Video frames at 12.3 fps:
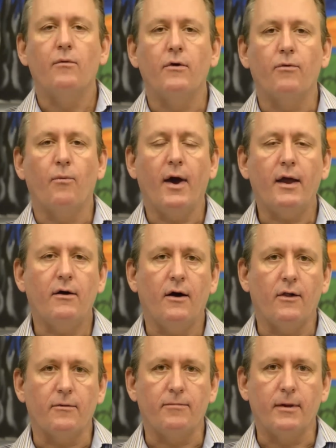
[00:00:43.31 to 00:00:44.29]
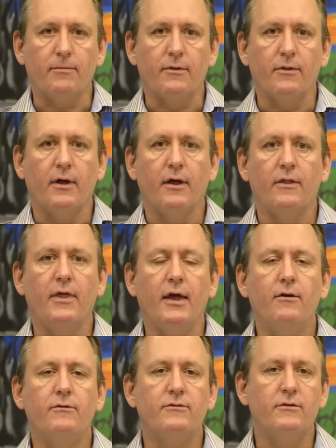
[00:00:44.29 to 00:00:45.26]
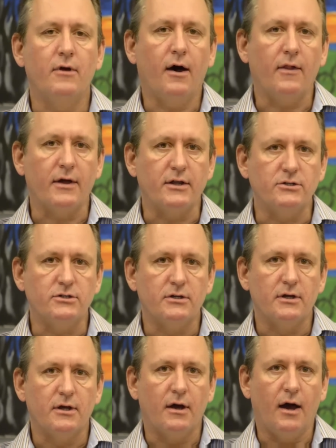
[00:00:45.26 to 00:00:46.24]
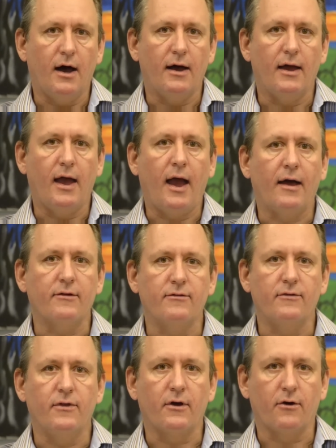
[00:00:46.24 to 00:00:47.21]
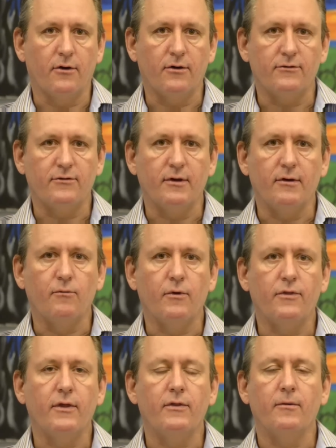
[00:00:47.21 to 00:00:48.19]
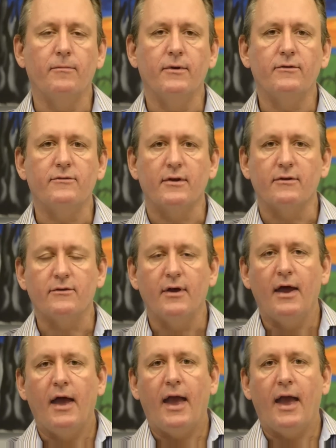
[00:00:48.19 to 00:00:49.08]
With white collar people, they use knowledge as the currency within their business.